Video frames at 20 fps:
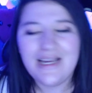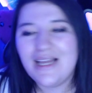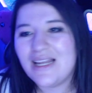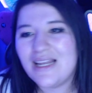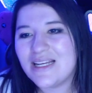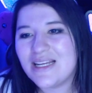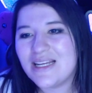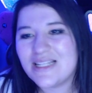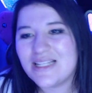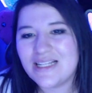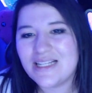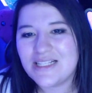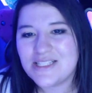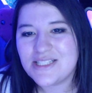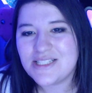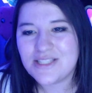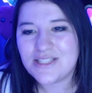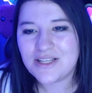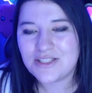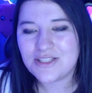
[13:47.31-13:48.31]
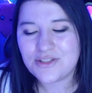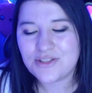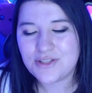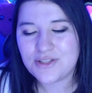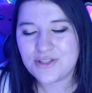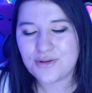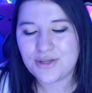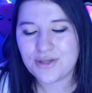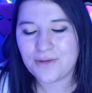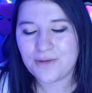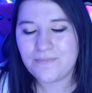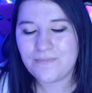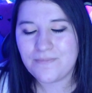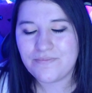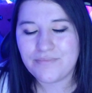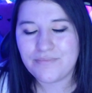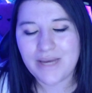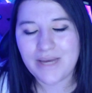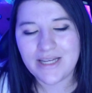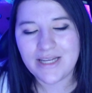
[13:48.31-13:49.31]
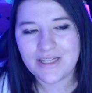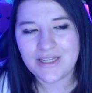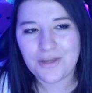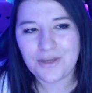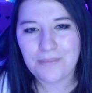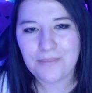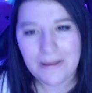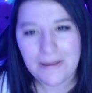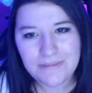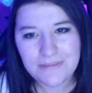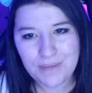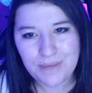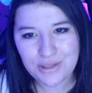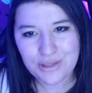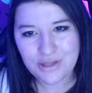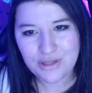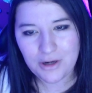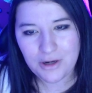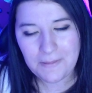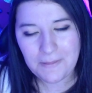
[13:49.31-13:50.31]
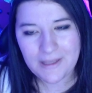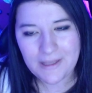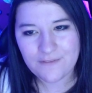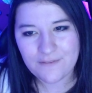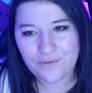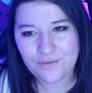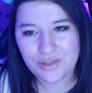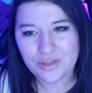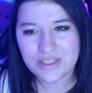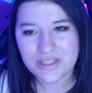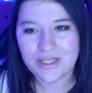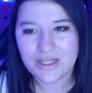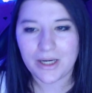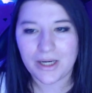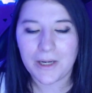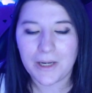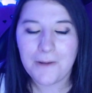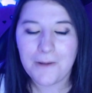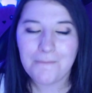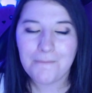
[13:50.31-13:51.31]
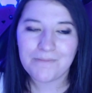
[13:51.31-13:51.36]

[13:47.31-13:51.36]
Like, I just think she's so cute. But, you know, bummed about her being a 4-star,